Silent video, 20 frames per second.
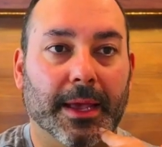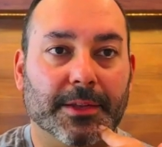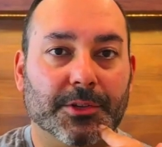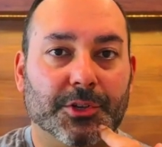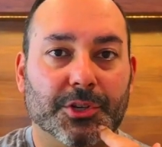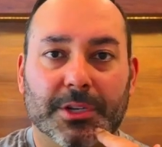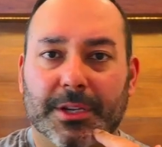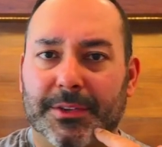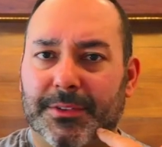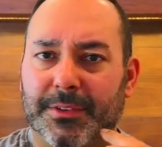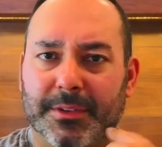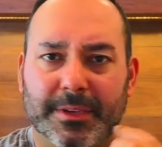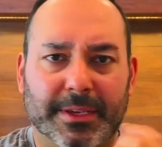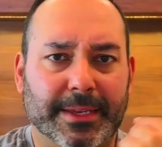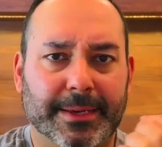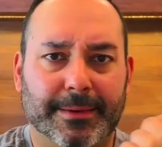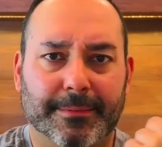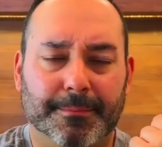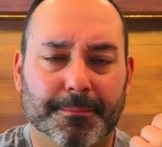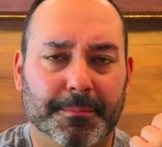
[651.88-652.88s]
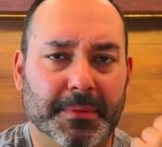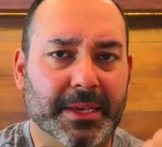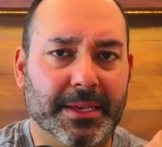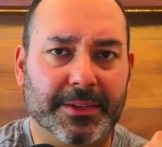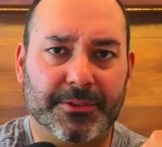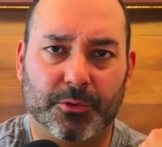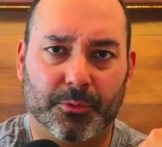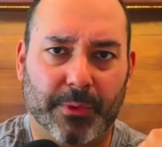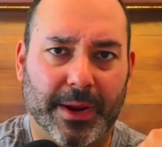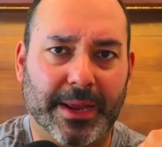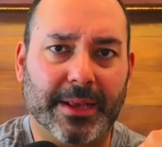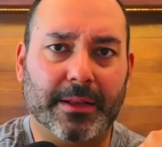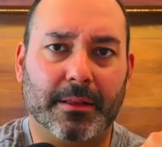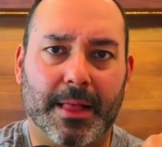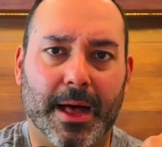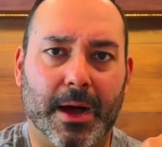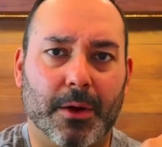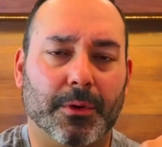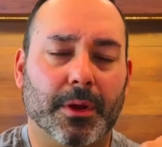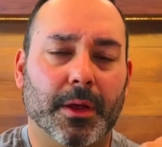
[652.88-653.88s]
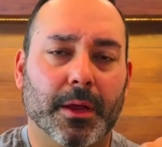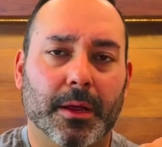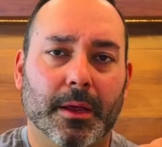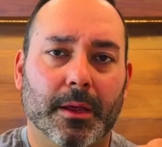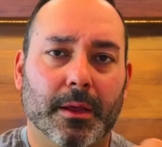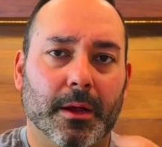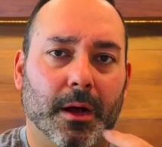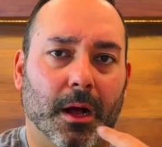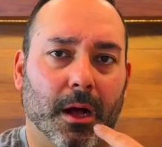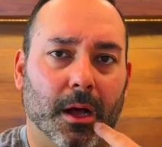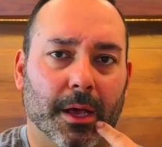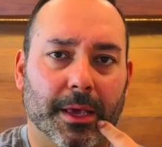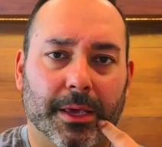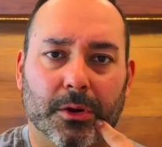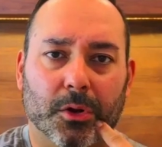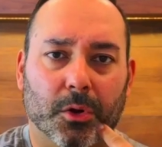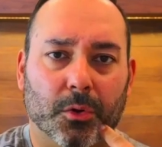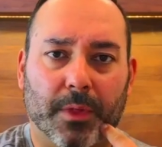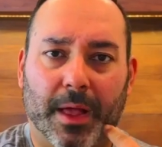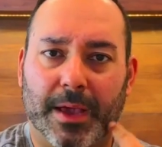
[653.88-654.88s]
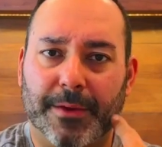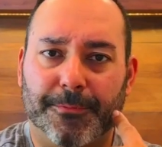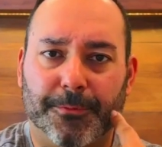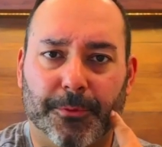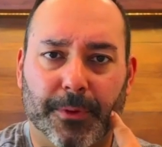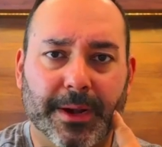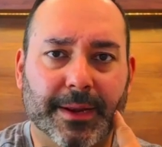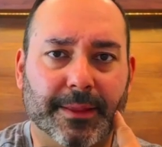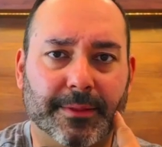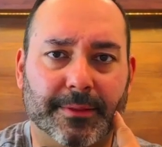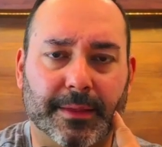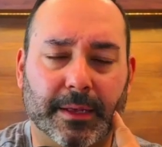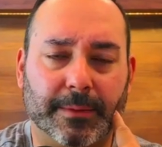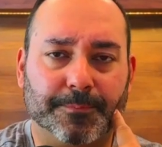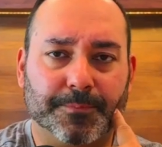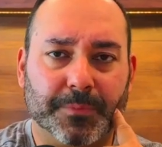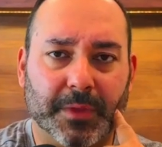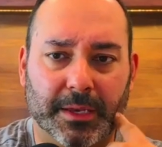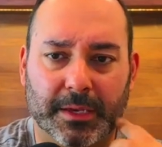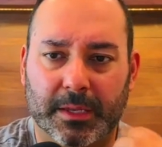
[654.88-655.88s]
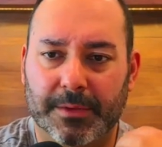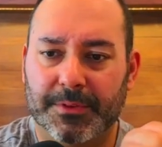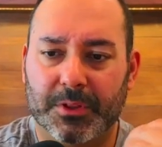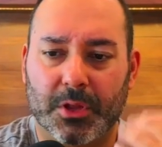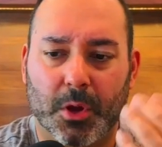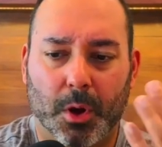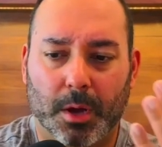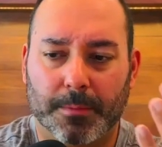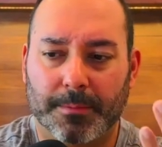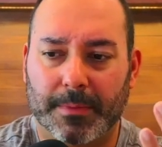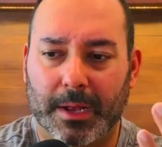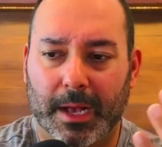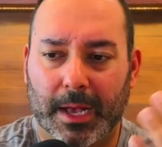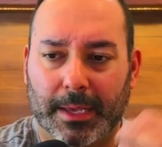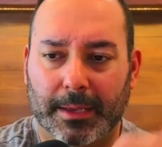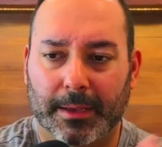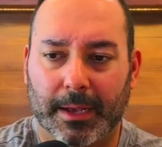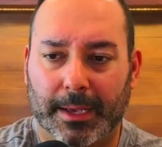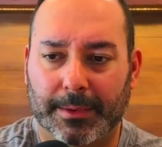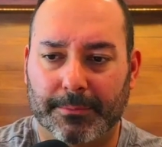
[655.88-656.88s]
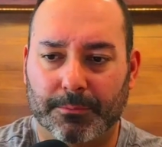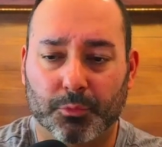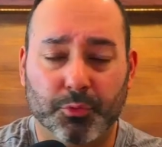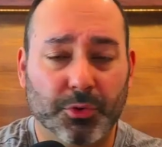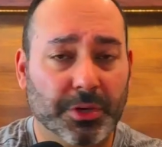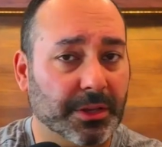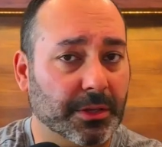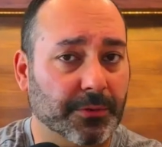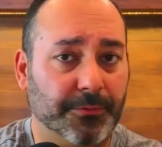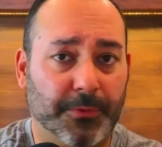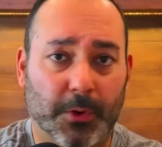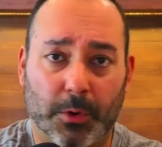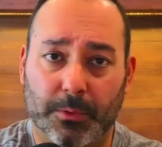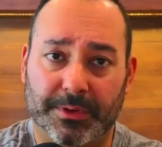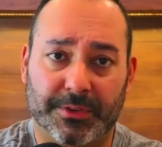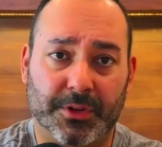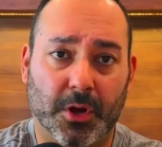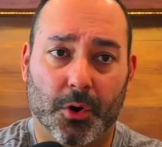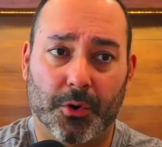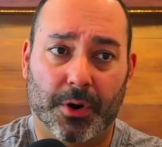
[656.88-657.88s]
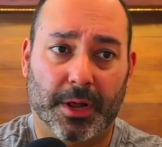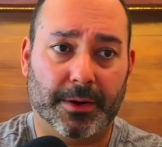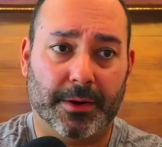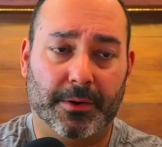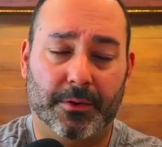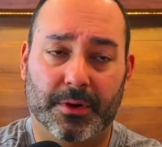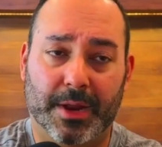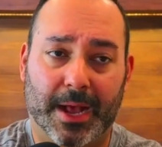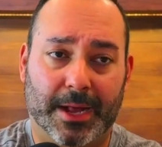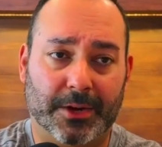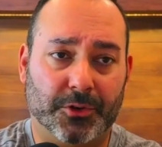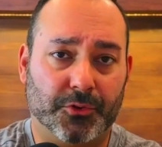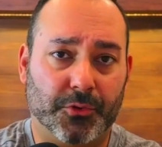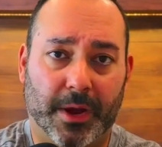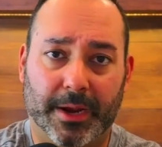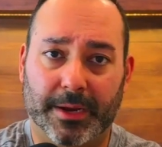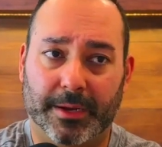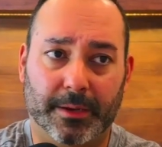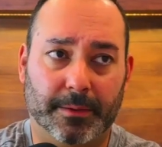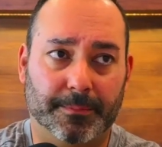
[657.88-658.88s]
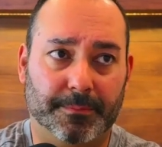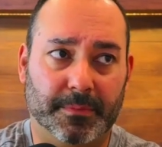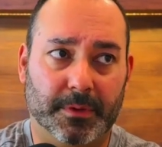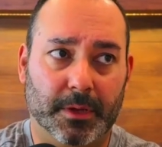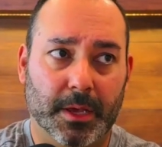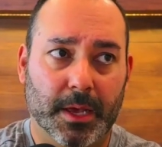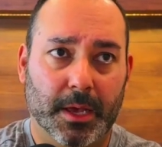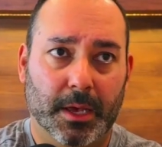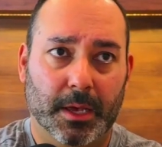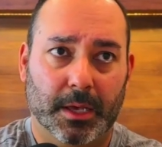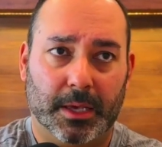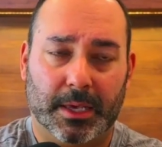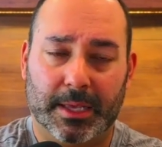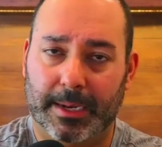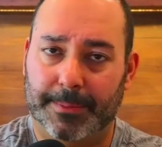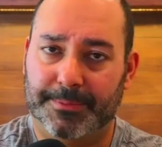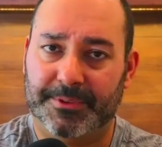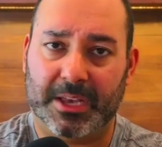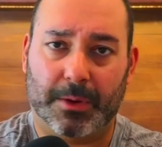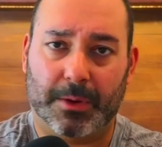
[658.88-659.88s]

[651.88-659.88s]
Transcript: And she doesn't need me as a rain cloud in her life for anything. And even though I really focus hard on not trying to get